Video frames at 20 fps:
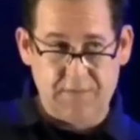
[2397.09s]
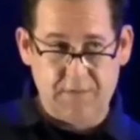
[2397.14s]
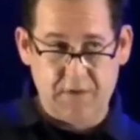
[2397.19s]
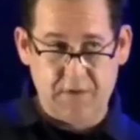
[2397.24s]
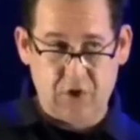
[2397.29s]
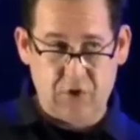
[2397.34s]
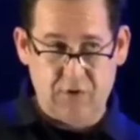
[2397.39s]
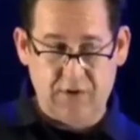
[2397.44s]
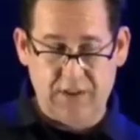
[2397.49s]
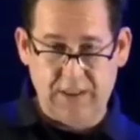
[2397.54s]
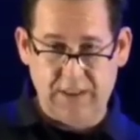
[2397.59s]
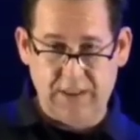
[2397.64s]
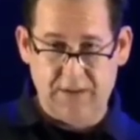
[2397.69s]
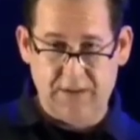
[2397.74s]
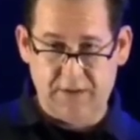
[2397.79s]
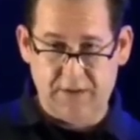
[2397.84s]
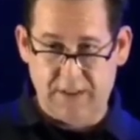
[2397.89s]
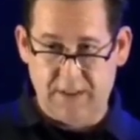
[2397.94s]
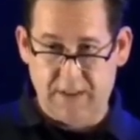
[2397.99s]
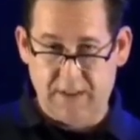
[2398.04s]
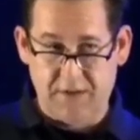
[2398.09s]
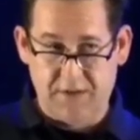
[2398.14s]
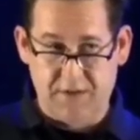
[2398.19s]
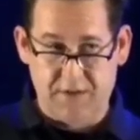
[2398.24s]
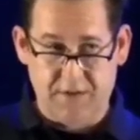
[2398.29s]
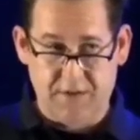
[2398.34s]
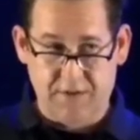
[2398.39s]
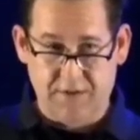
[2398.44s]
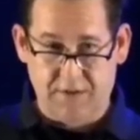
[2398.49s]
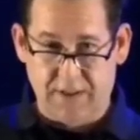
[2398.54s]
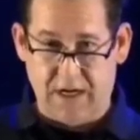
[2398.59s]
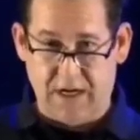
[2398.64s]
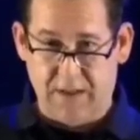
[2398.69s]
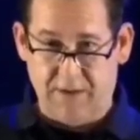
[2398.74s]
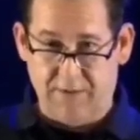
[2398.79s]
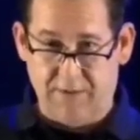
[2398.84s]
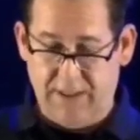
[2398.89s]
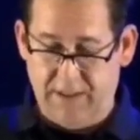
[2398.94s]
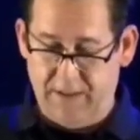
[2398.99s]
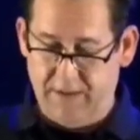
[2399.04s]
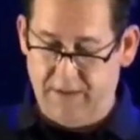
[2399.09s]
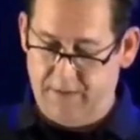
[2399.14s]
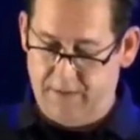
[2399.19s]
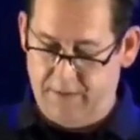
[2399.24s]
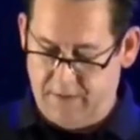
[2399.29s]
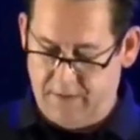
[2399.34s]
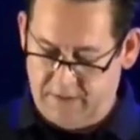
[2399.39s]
of the treaty, then it's tolerated?